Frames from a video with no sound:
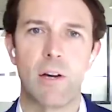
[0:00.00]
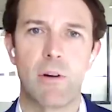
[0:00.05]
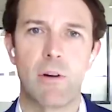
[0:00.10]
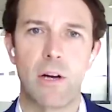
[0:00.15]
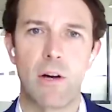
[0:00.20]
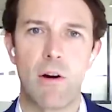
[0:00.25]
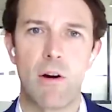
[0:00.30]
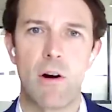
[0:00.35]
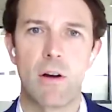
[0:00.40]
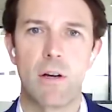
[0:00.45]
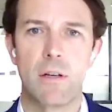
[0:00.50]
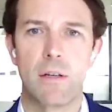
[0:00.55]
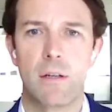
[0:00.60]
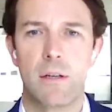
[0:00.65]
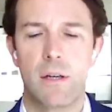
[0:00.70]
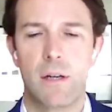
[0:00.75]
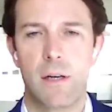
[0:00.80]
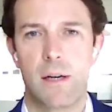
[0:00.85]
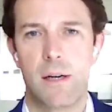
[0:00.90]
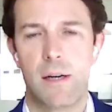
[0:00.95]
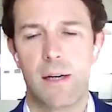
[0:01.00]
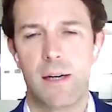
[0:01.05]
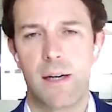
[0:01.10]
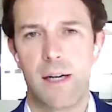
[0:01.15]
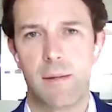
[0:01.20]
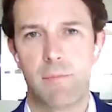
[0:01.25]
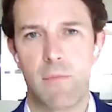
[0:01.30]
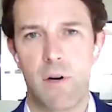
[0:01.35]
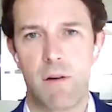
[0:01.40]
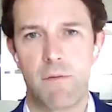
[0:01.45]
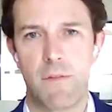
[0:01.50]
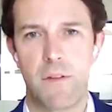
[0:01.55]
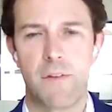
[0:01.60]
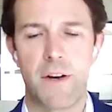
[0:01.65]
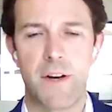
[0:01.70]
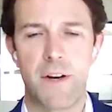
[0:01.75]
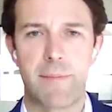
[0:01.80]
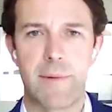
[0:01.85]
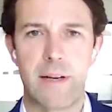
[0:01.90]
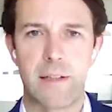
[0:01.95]
going on of the
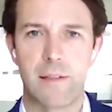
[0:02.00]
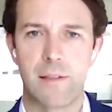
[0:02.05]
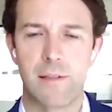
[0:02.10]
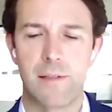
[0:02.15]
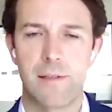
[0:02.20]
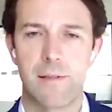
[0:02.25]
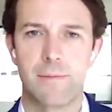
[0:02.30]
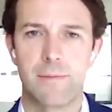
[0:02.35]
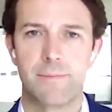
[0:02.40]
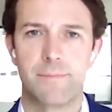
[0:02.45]
fundamentals.